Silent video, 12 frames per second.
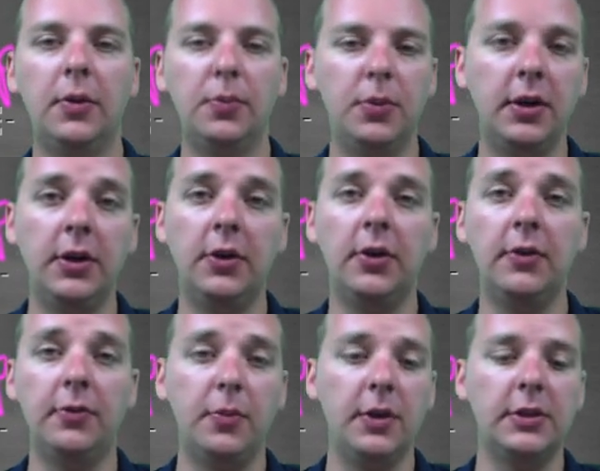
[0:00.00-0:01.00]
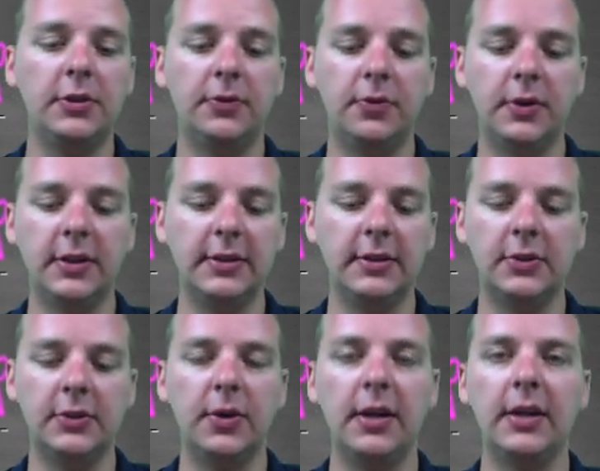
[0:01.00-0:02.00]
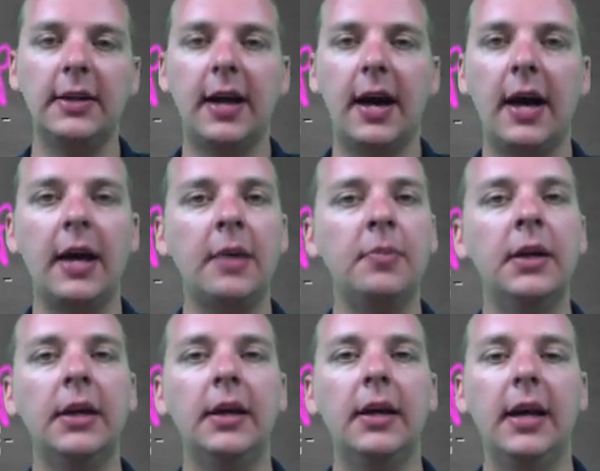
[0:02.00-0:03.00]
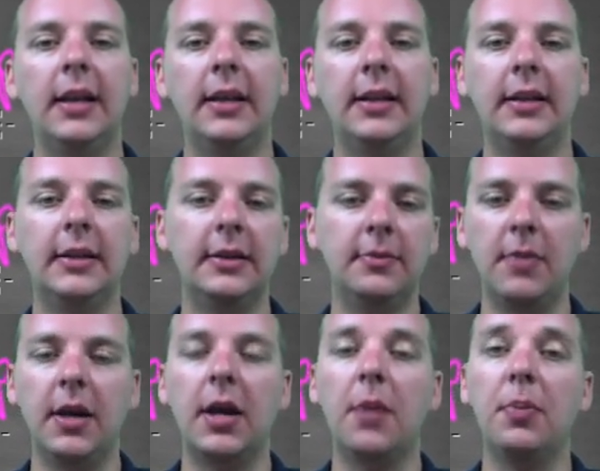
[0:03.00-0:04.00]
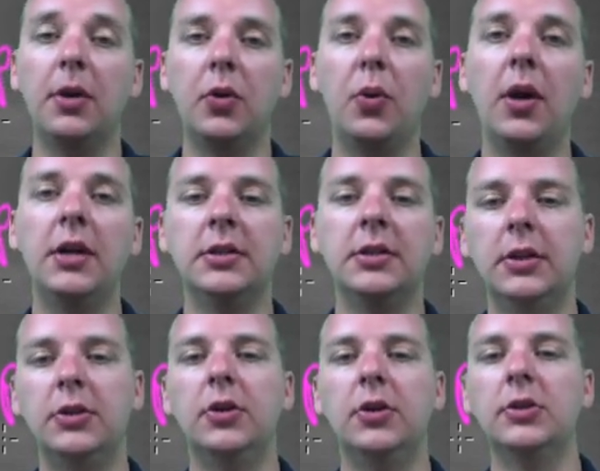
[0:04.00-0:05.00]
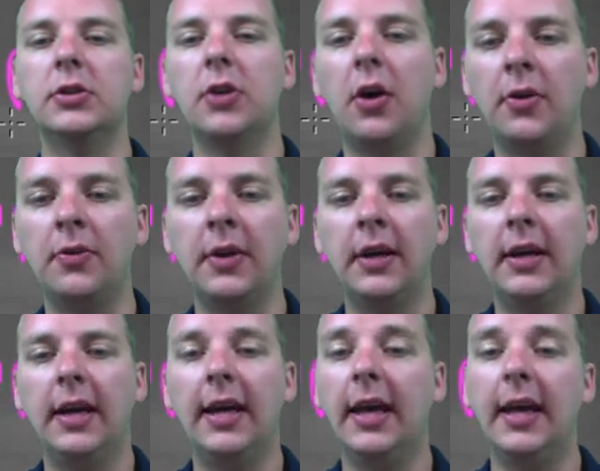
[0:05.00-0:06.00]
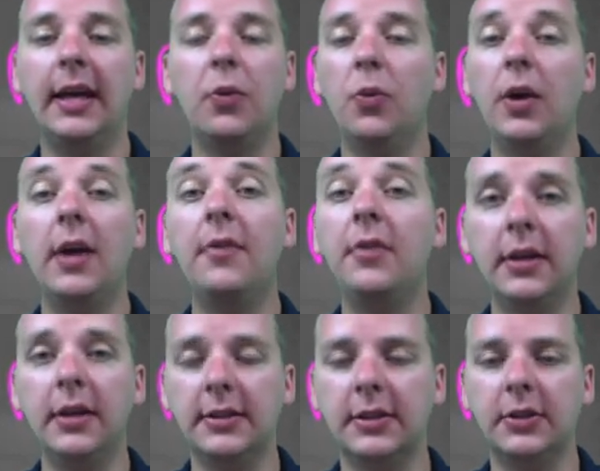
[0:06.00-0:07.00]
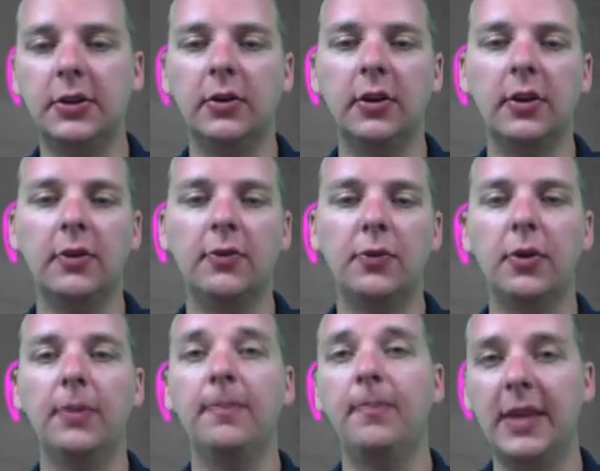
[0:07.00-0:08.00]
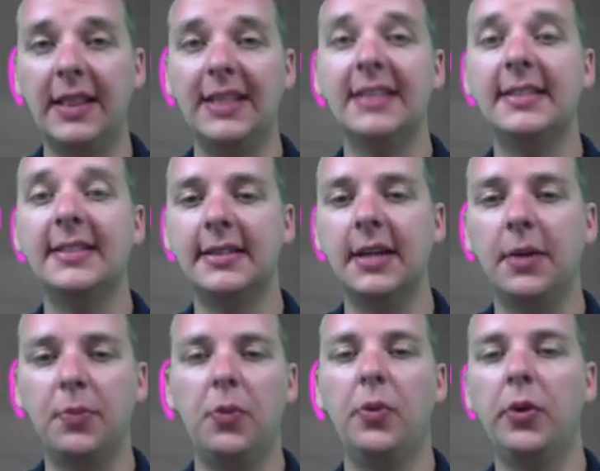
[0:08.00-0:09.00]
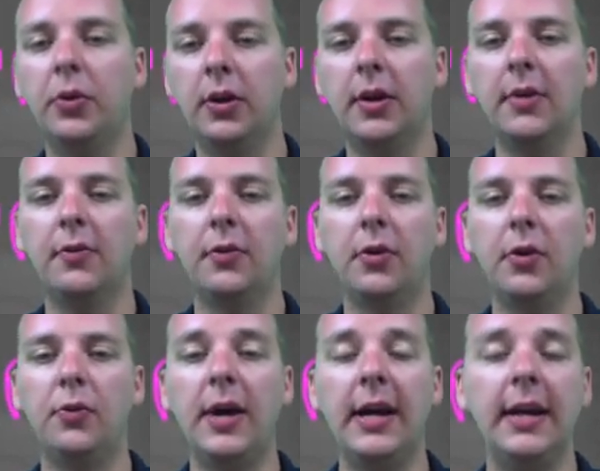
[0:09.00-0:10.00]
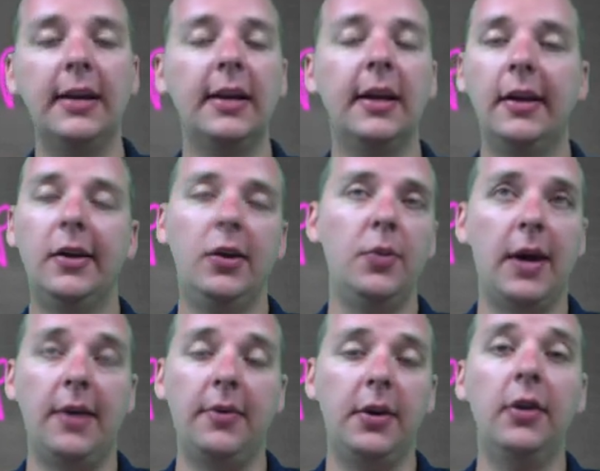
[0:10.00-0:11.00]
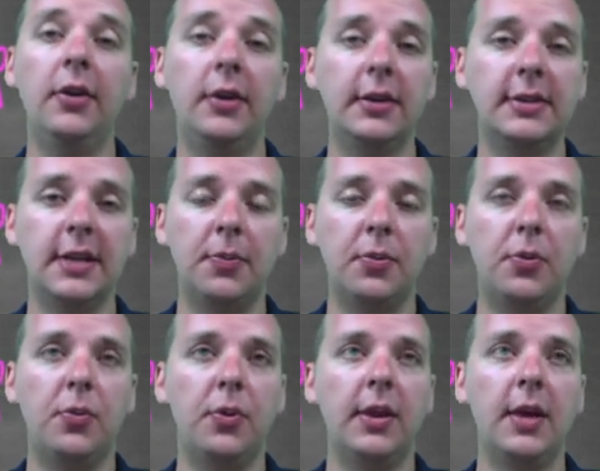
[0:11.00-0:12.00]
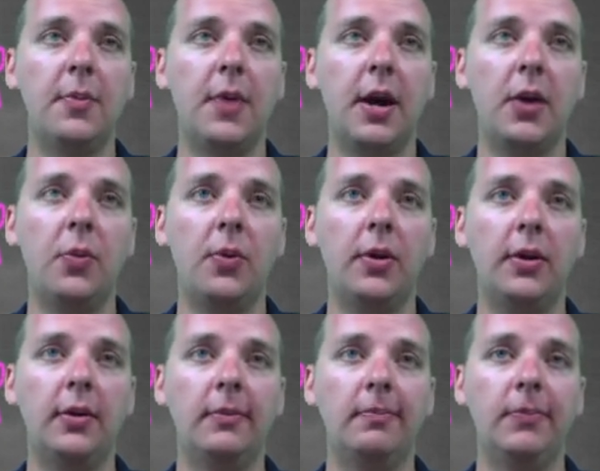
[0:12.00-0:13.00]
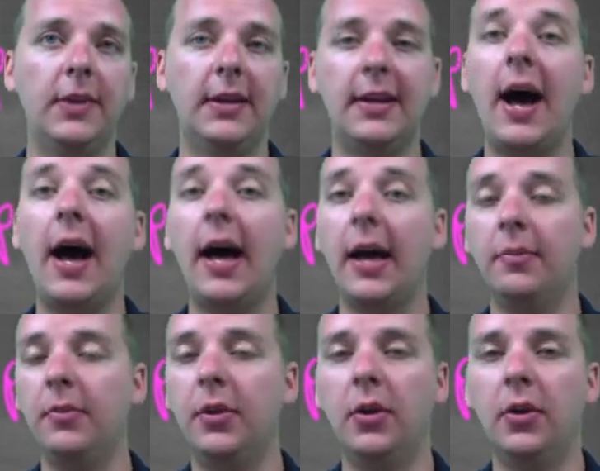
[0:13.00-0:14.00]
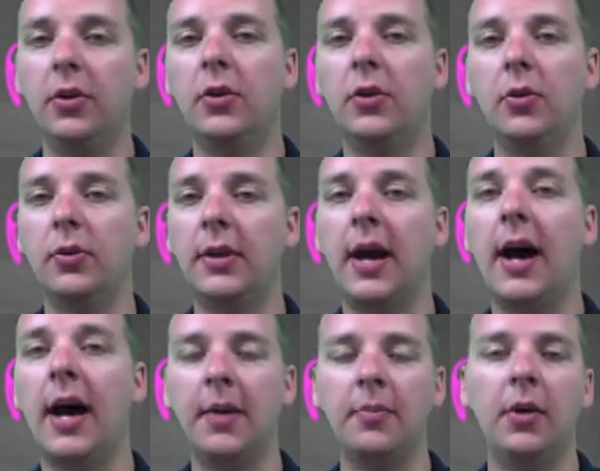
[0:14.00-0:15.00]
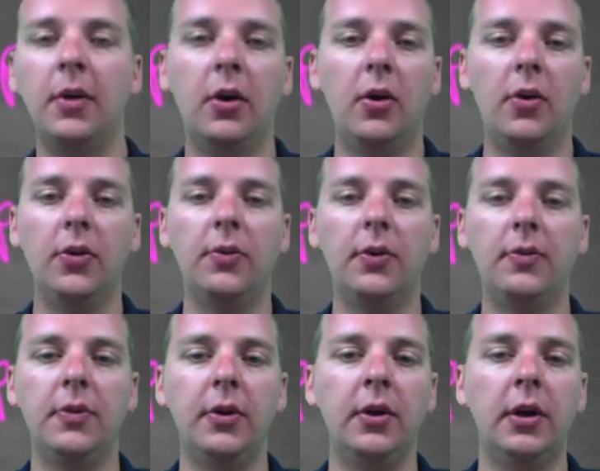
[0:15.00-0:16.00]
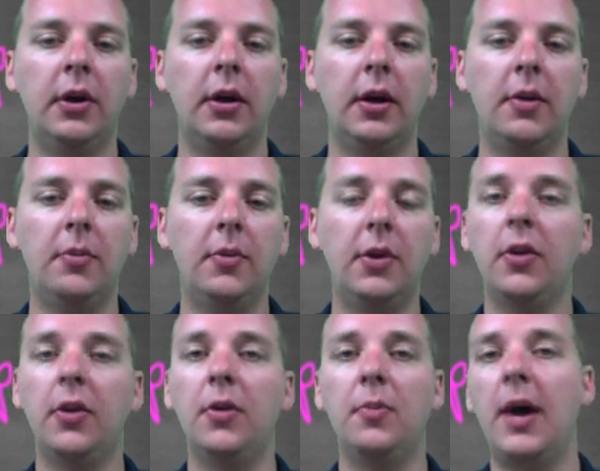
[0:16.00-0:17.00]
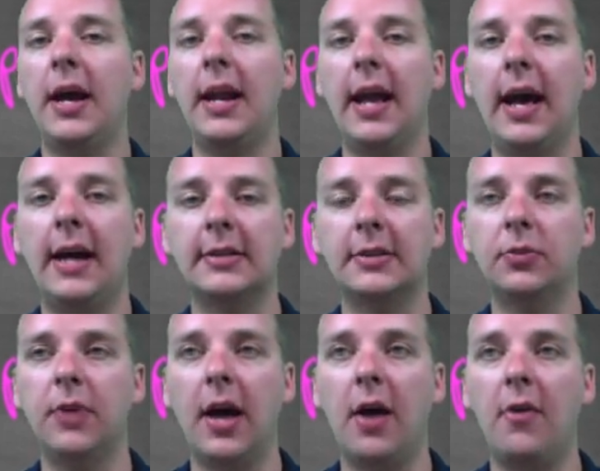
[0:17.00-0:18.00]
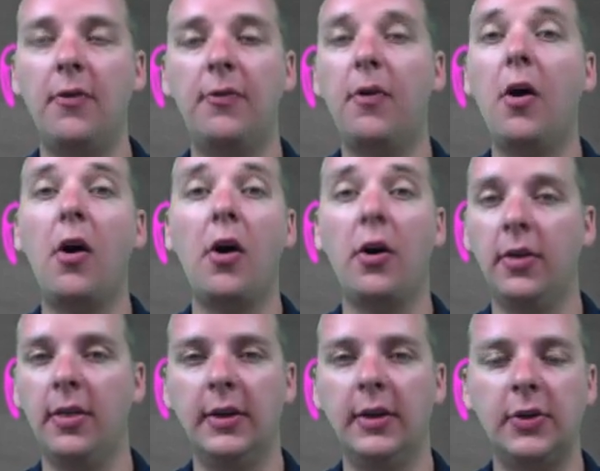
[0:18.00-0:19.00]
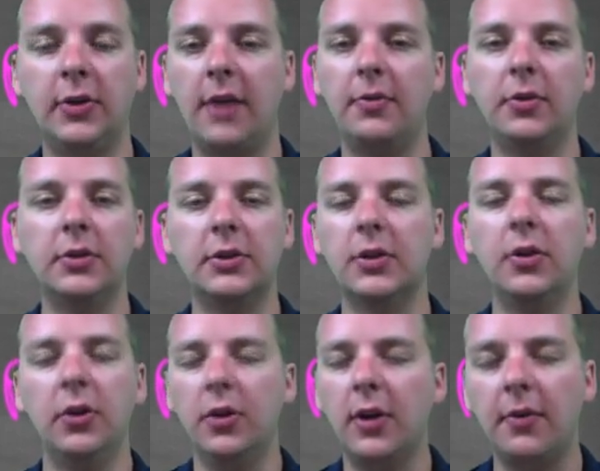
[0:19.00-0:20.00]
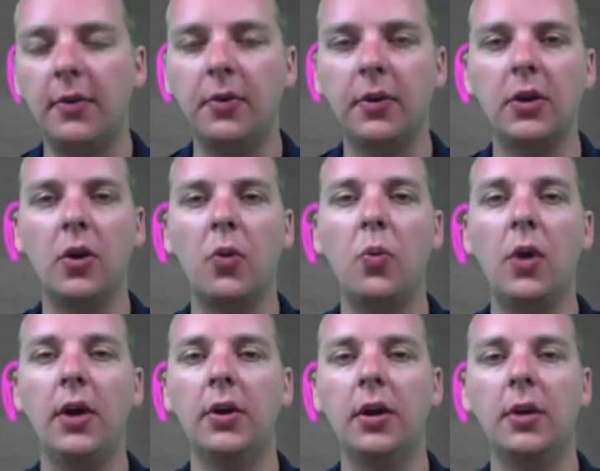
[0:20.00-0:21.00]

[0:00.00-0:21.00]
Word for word: Put in your information for distance, rate, and time, and then make up an equation that you can solve and, and get whatever it is that you're looking for. In this example, we were looking for a rate. You might have another example where they might want the time, you know, the total time on the river um, another might ask how far they traveled. So you, you never really know what you're